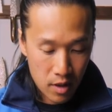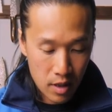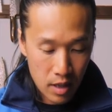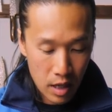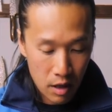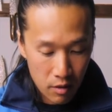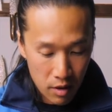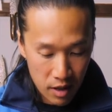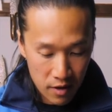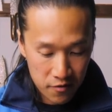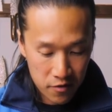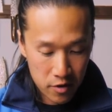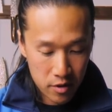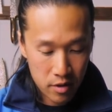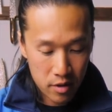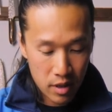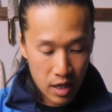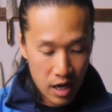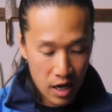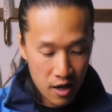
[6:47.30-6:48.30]

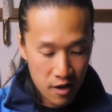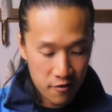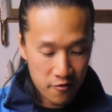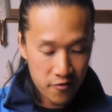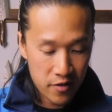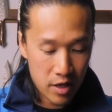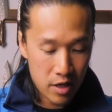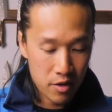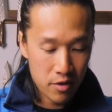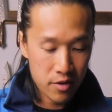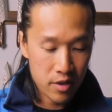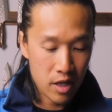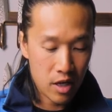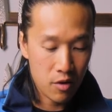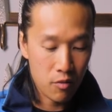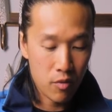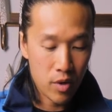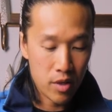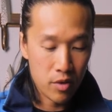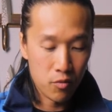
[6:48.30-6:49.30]
However, I have found
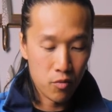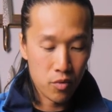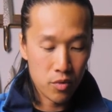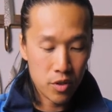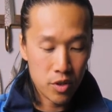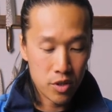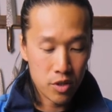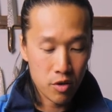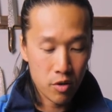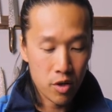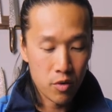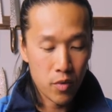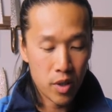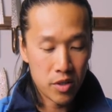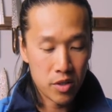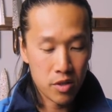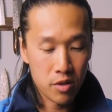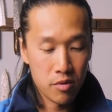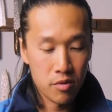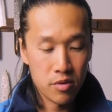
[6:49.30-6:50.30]
that when soaking
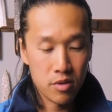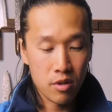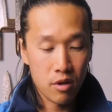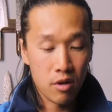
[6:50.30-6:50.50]
whetstones